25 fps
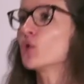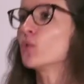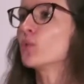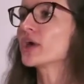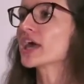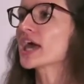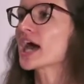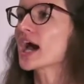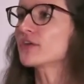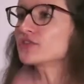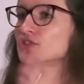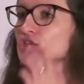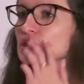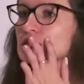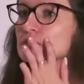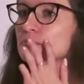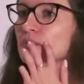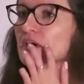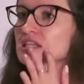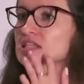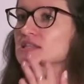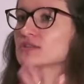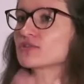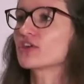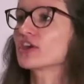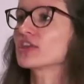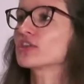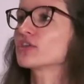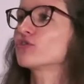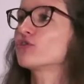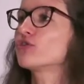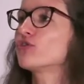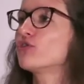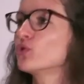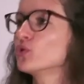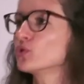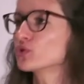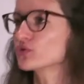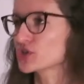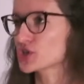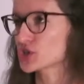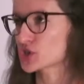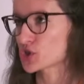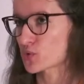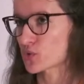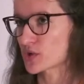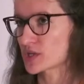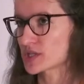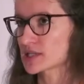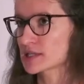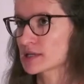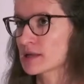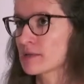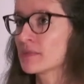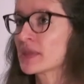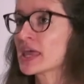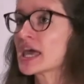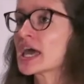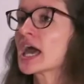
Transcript: We have to specify the full resource.